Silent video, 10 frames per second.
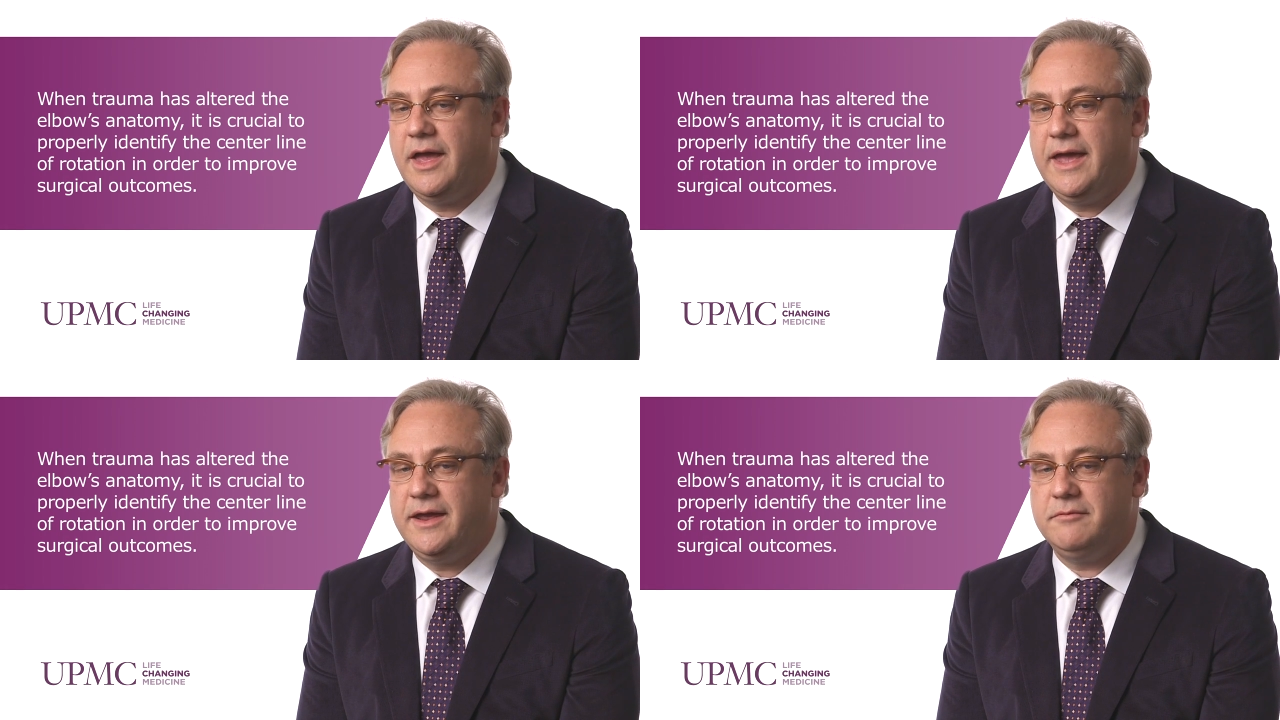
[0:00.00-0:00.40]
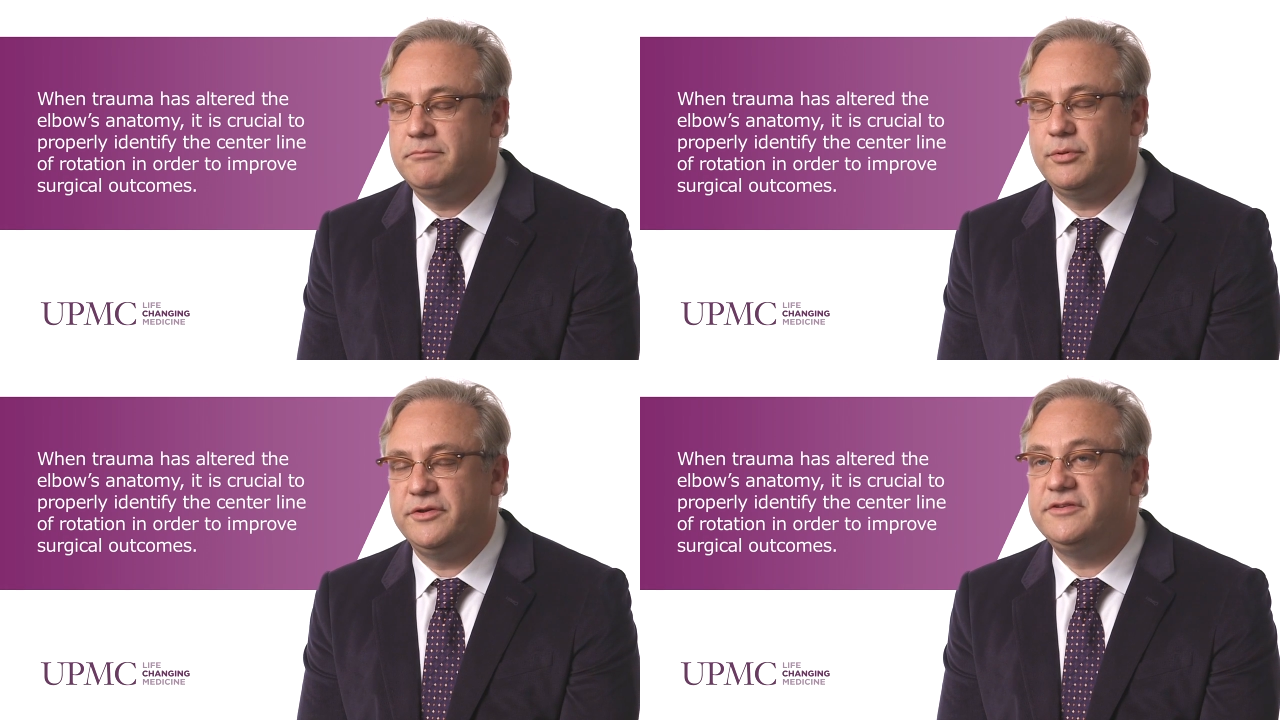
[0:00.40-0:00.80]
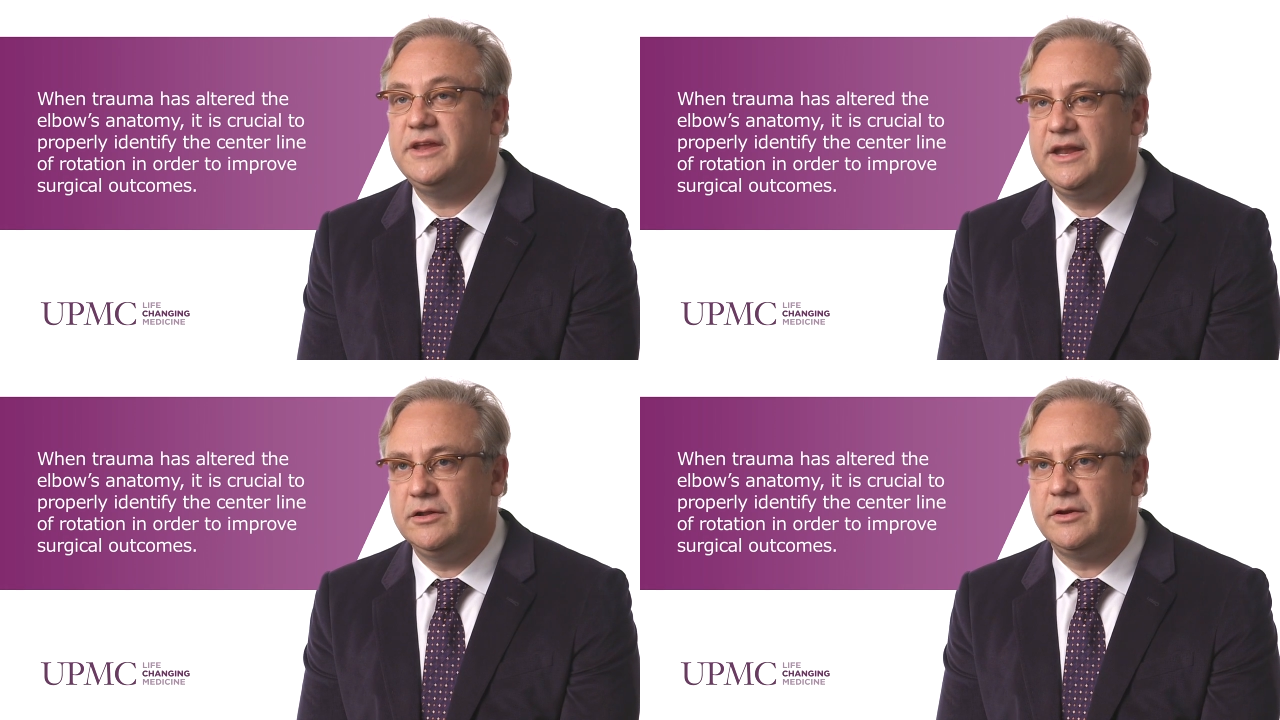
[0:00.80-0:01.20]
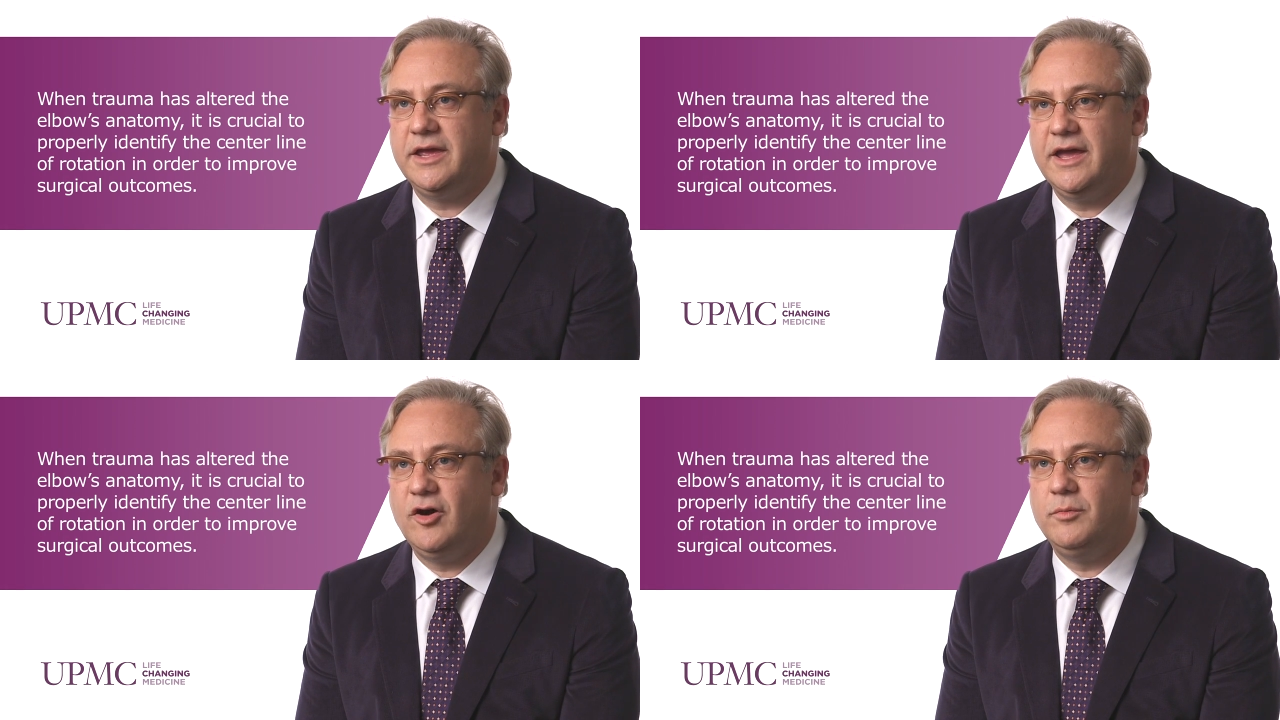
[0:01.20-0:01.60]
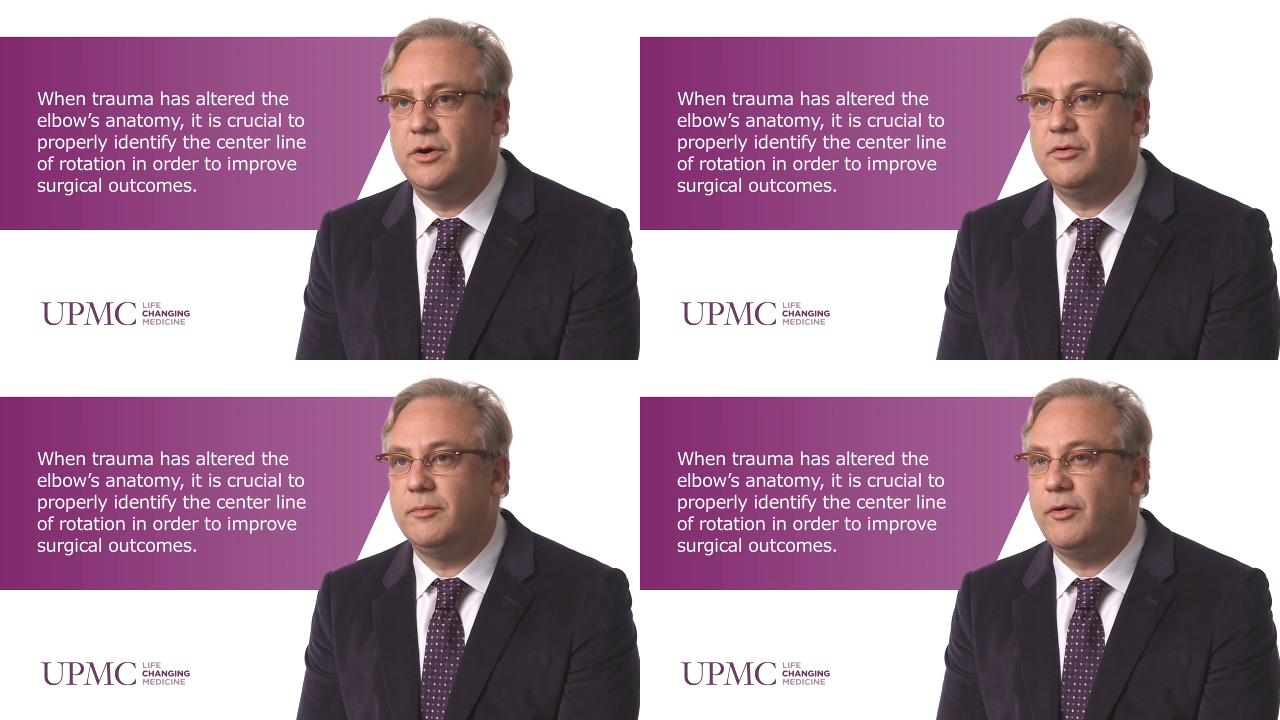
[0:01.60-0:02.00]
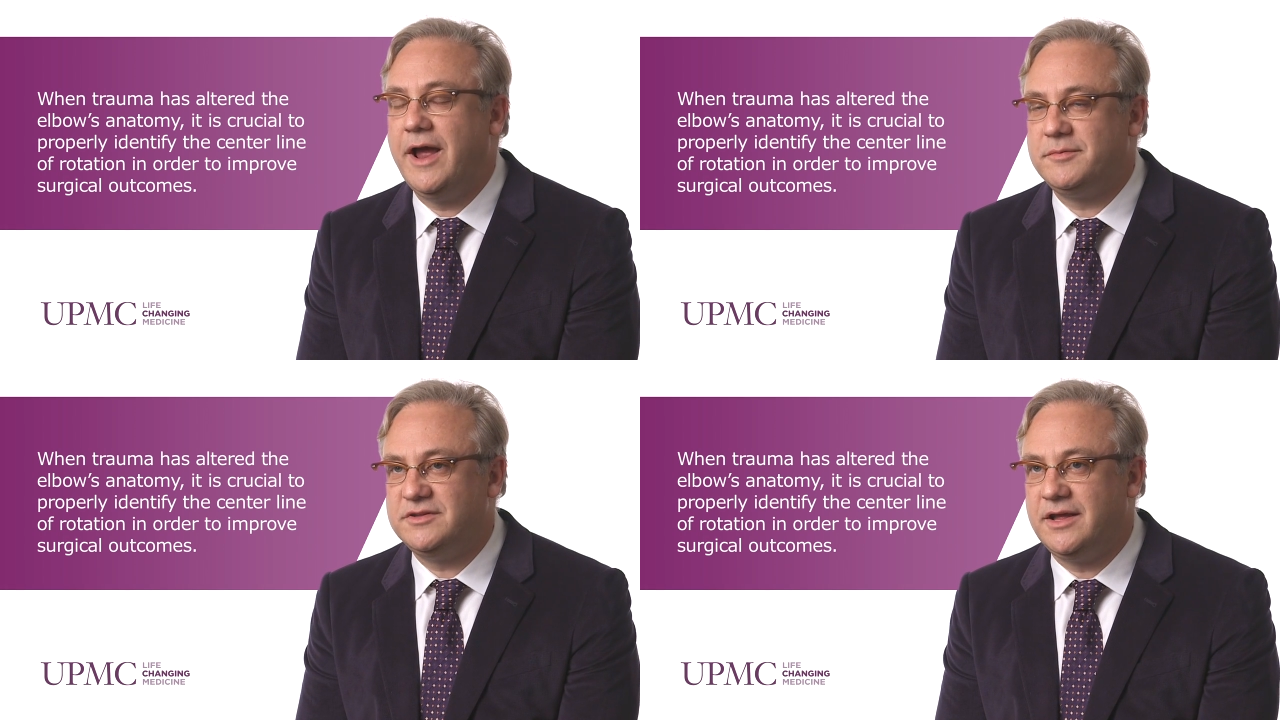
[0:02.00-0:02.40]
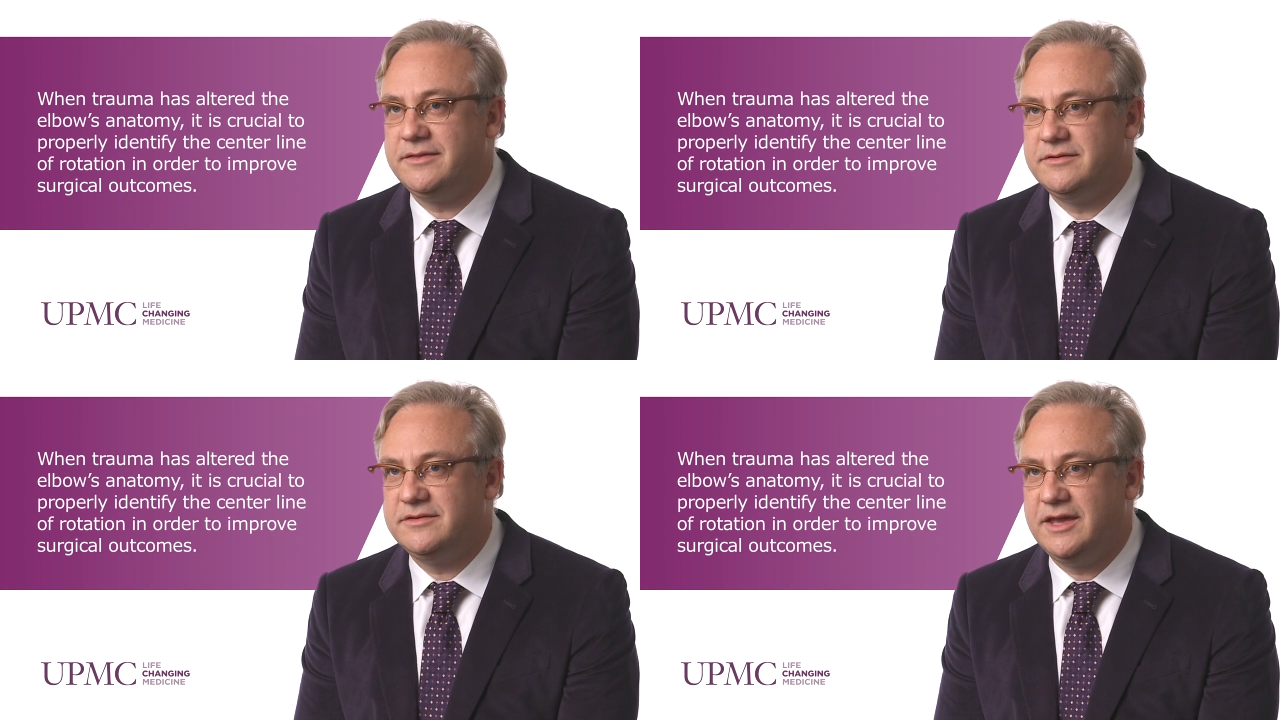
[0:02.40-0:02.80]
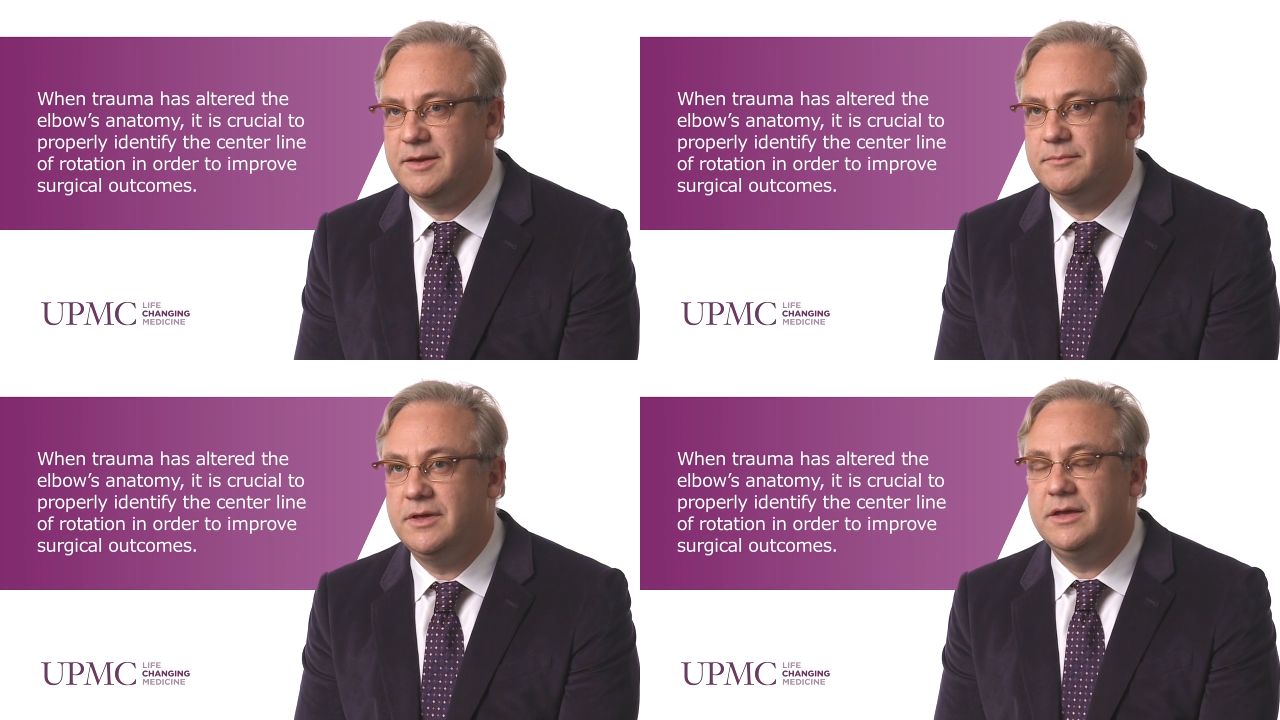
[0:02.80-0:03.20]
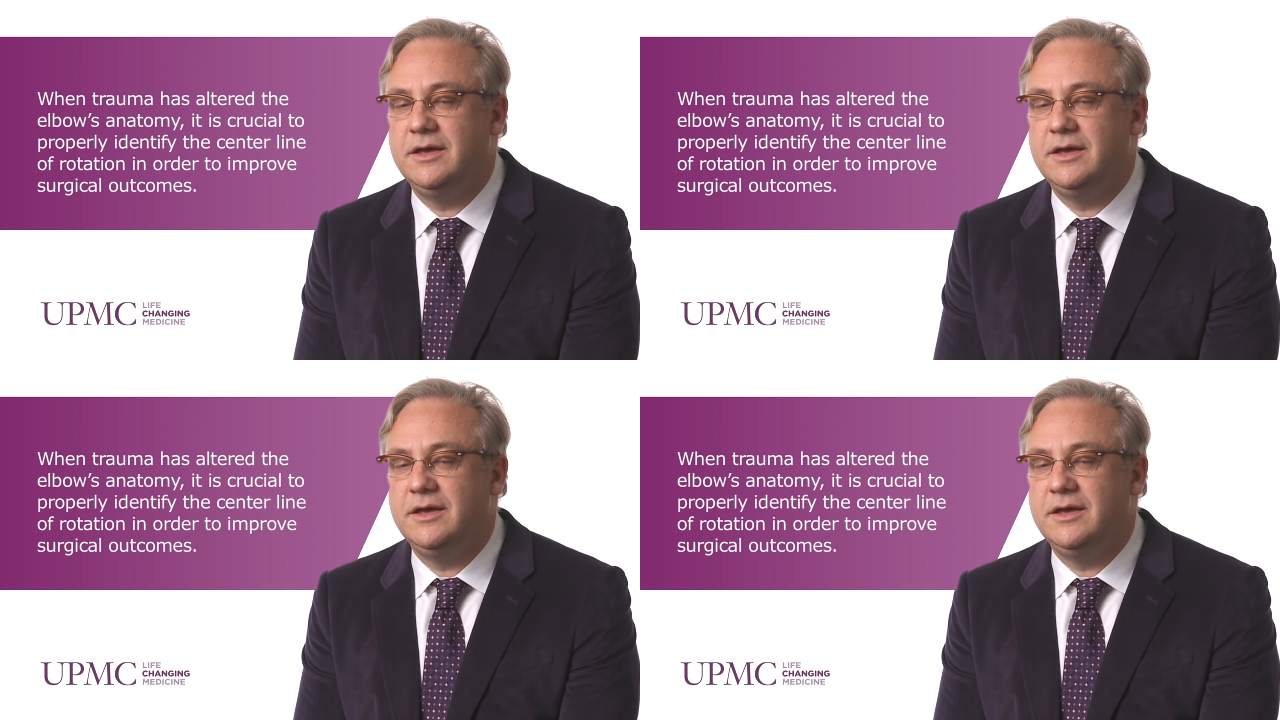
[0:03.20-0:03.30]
a pristine looking elbow are perhaps not the same,